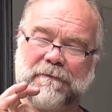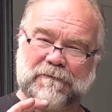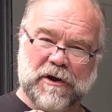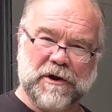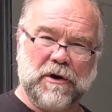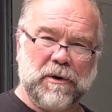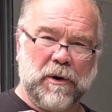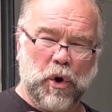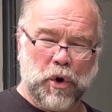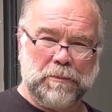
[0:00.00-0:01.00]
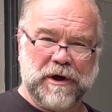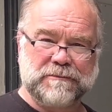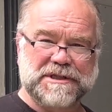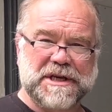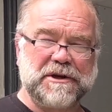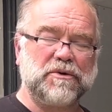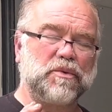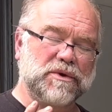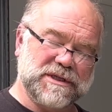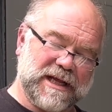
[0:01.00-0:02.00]
Front oil pump seal
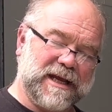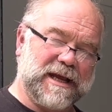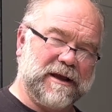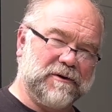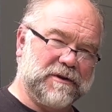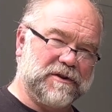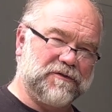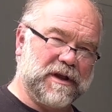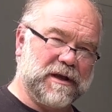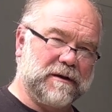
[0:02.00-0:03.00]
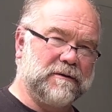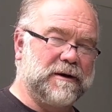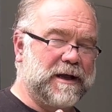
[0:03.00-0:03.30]
was leaking on this vehicle,